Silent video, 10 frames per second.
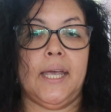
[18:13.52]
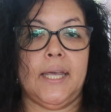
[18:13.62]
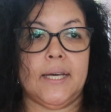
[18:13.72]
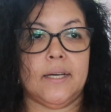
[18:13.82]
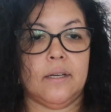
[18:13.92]

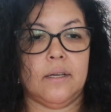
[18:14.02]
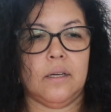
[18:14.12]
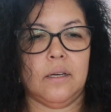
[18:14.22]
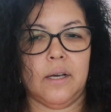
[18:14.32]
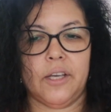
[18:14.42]
uh,
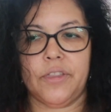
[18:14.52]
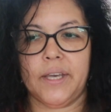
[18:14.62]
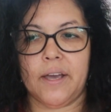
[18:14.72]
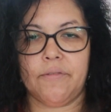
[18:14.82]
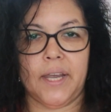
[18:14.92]
I
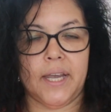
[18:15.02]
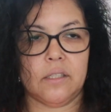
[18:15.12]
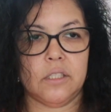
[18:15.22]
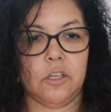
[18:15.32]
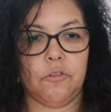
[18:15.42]
think I have an
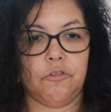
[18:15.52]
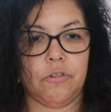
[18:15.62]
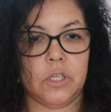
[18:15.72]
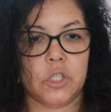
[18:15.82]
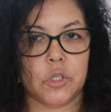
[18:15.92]

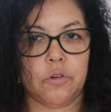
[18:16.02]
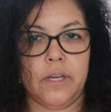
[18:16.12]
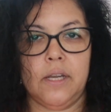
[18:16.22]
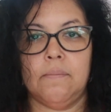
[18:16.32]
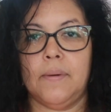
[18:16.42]
anti-frizz
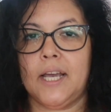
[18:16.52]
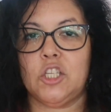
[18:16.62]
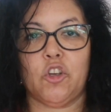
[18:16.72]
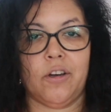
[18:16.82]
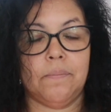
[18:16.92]
cream. I
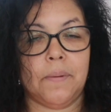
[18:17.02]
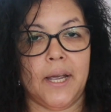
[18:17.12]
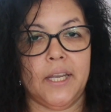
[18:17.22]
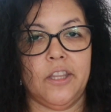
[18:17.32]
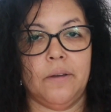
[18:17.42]
started
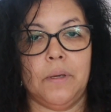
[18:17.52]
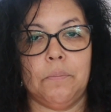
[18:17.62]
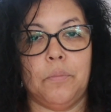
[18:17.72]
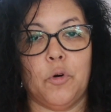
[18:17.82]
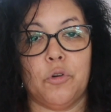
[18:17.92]
buying them
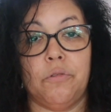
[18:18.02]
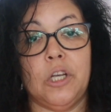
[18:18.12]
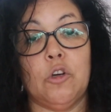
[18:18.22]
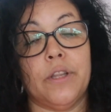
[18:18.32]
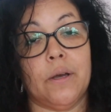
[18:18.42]
in Puerto
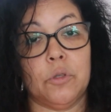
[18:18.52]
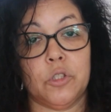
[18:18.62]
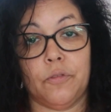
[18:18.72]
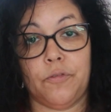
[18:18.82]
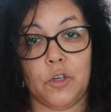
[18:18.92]
Rico. That
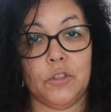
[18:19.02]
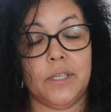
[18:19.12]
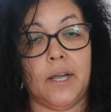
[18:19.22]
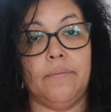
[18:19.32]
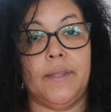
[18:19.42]
was the
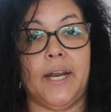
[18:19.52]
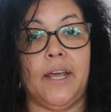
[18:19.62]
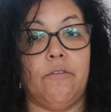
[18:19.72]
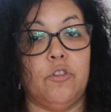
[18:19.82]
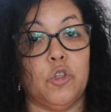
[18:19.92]
first time that
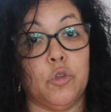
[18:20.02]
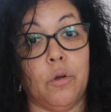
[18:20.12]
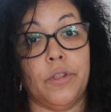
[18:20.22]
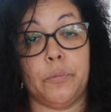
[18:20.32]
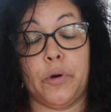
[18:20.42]
I ever
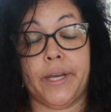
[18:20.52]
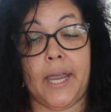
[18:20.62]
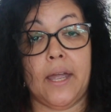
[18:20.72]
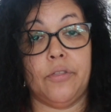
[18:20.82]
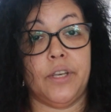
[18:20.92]
saw the
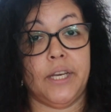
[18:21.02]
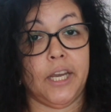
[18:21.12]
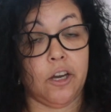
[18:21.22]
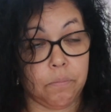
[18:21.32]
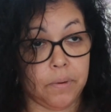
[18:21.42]
Marc
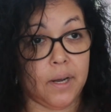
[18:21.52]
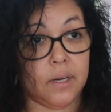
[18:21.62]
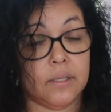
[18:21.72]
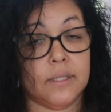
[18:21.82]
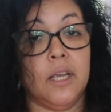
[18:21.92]
Anthony hair
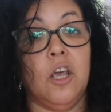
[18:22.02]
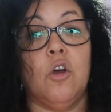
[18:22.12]
products